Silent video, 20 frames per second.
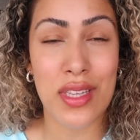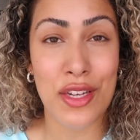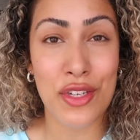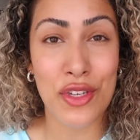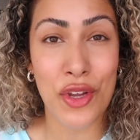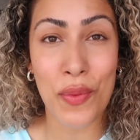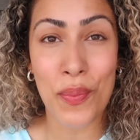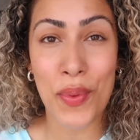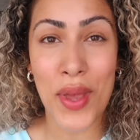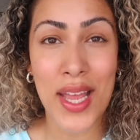and
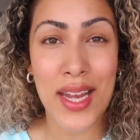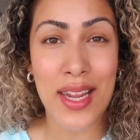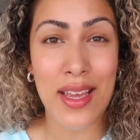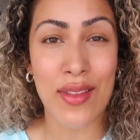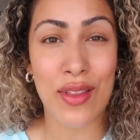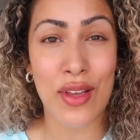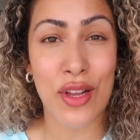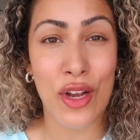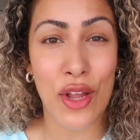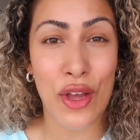don't put any
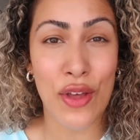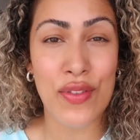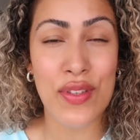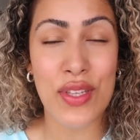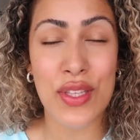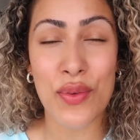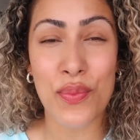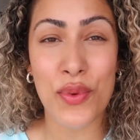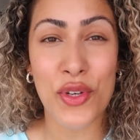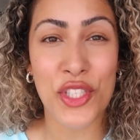other clothes
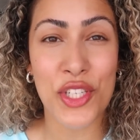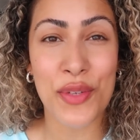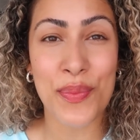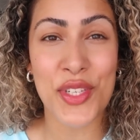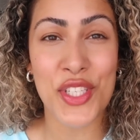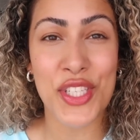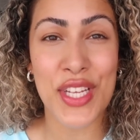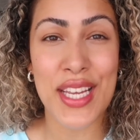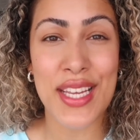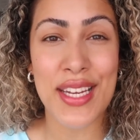in the washing
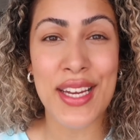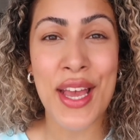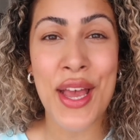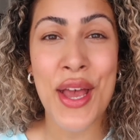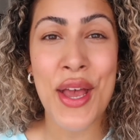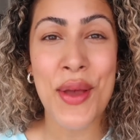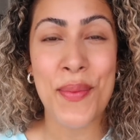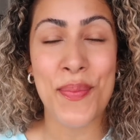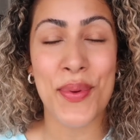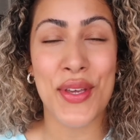machine
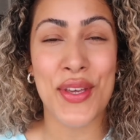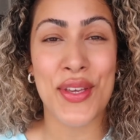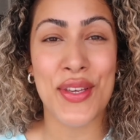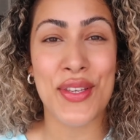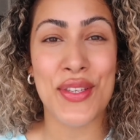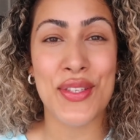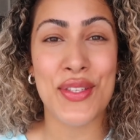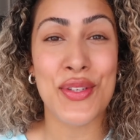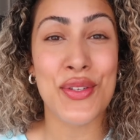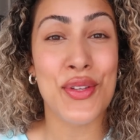
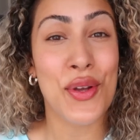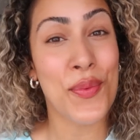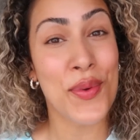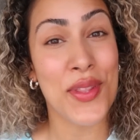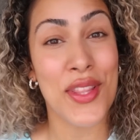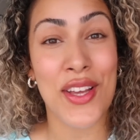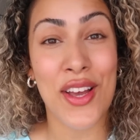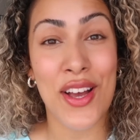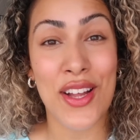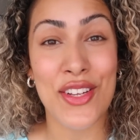because you don't
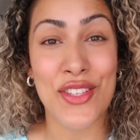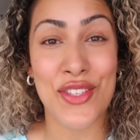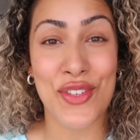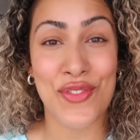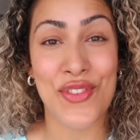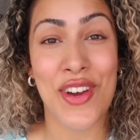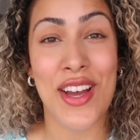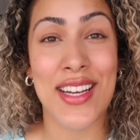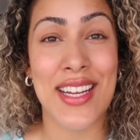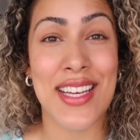want the colour to
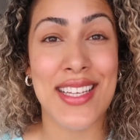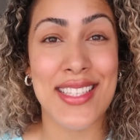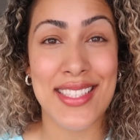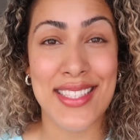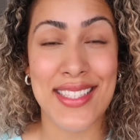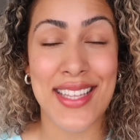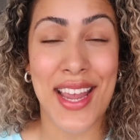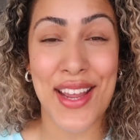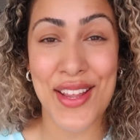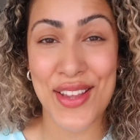run and
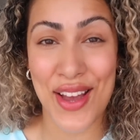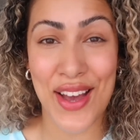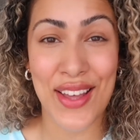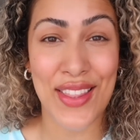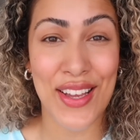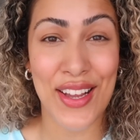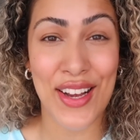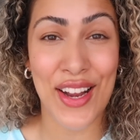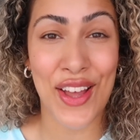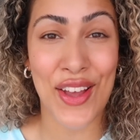stain your
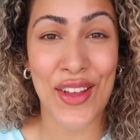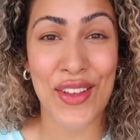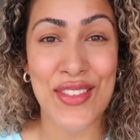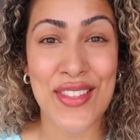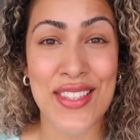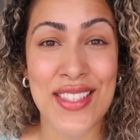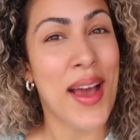other clothes.